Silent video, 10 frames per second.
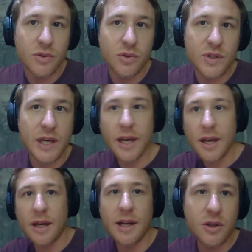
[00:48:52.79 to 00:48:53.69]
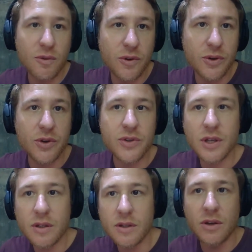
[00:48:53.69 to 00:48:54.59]
to say, hey, I like your
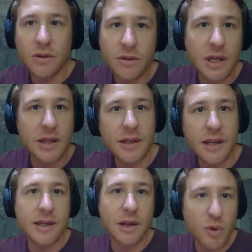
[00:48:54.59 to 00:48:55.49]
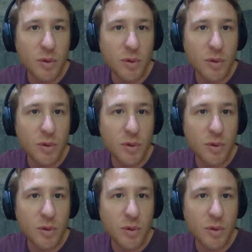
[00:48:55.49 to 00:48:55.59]
photos and, you know, can